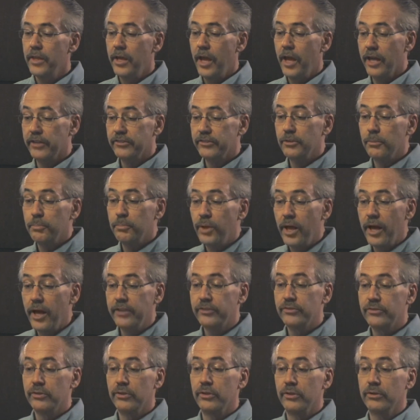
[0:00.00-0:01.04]
As the
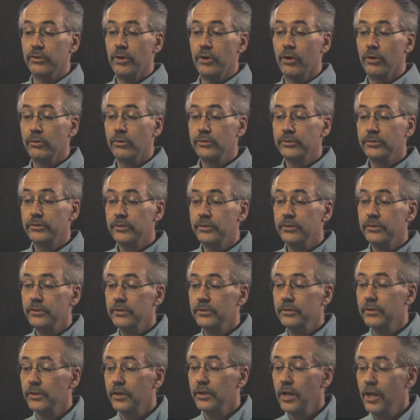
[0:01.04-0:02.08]
plasterer knows,
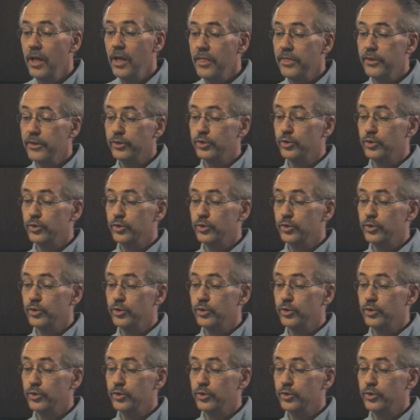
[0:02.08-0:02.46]
the